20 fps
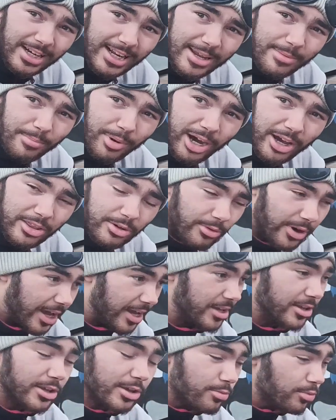clean, by the
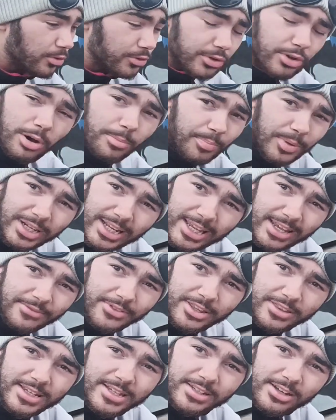way. You will not believe
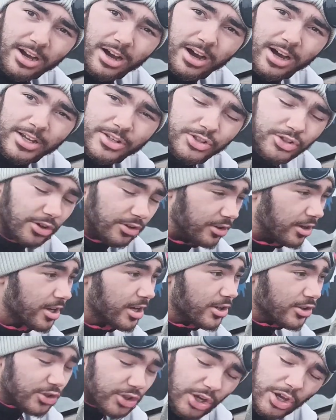that this car has done
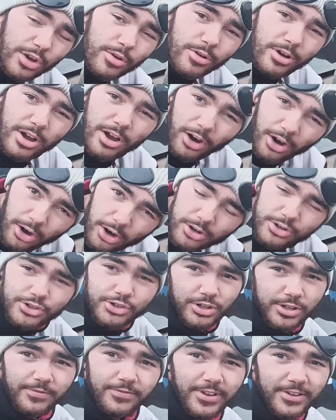
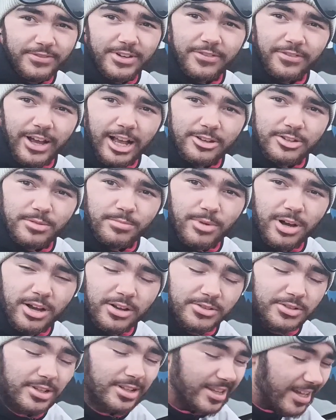250,000
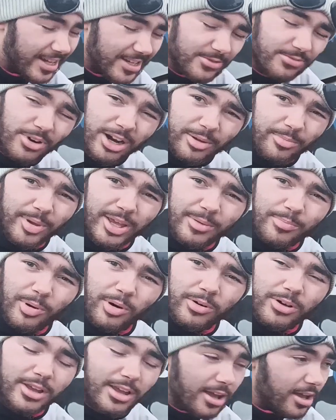miles. And that is right,
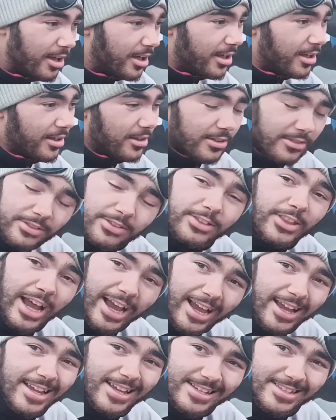people.
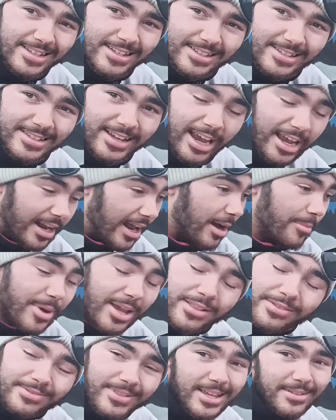That is insane. I
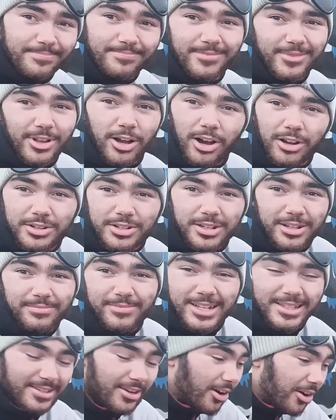mean, the Honda,
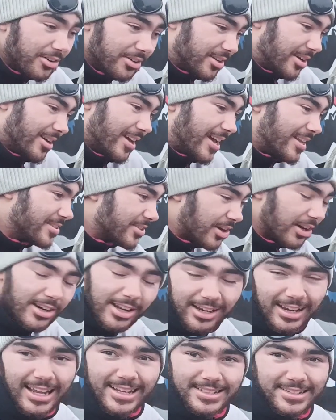it's a Honda. It's going
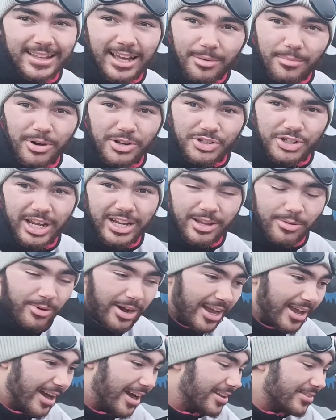to last that much
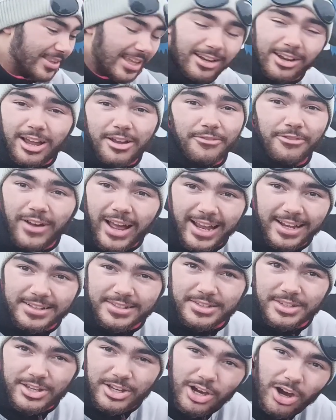anyway. They're like
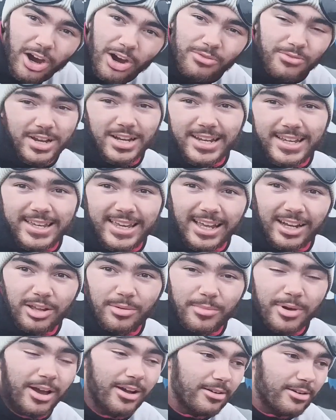VAGs. You can't really kill
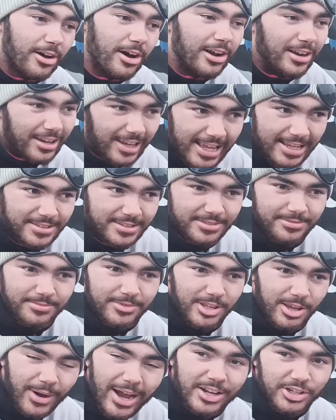them unless
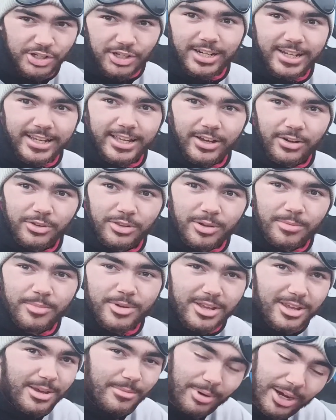you actually kill
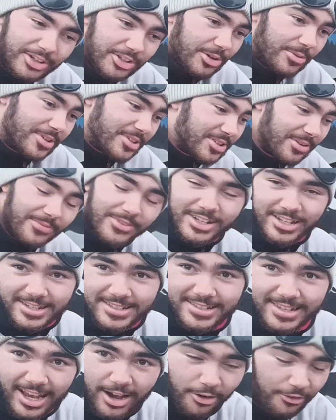them by doing something
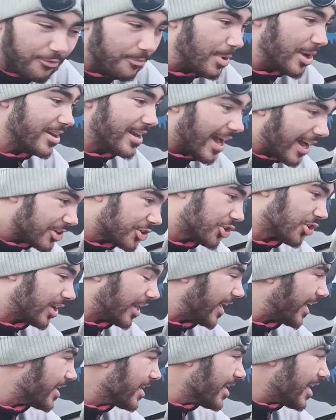yourself. But
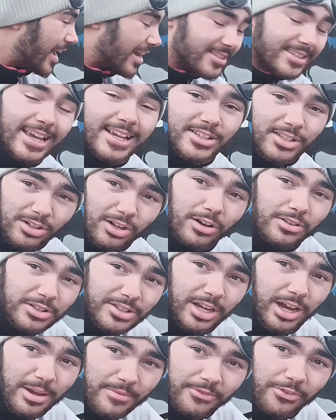naturally, it takes a long
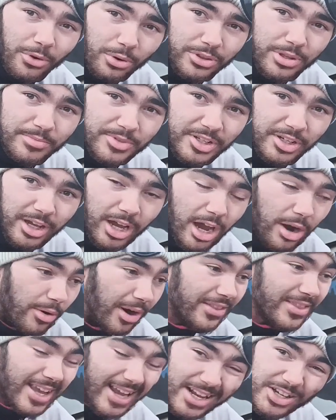time for them to go.
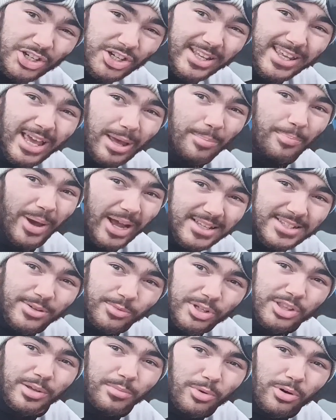And they actually get better
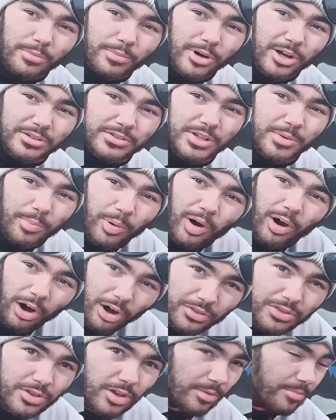with the more miles you put
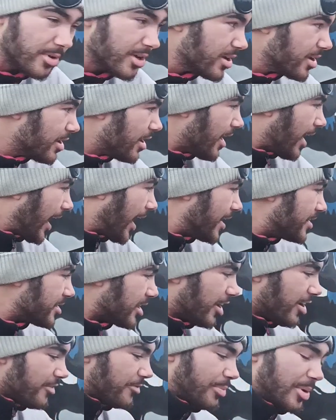on them. And
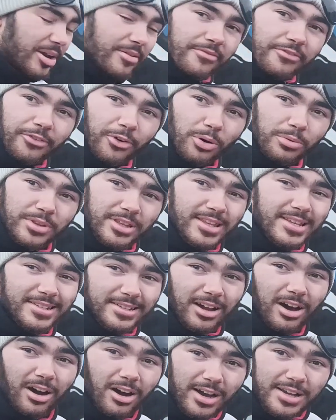I've been informed that
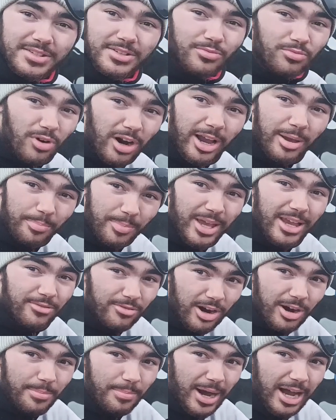this car is a right
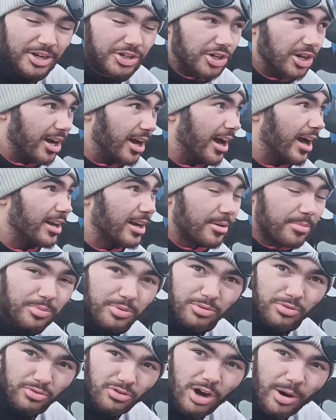B-road basher and a
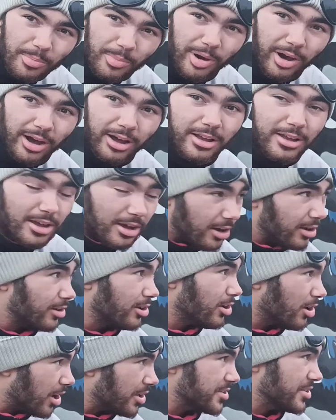proper
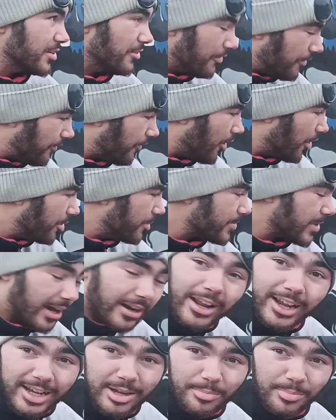lot of fun.
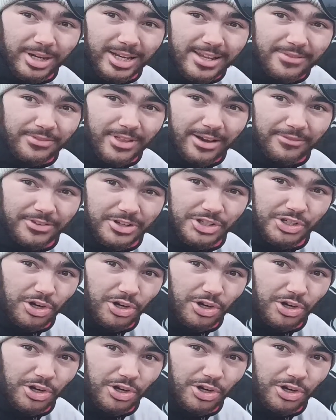And I can believe that for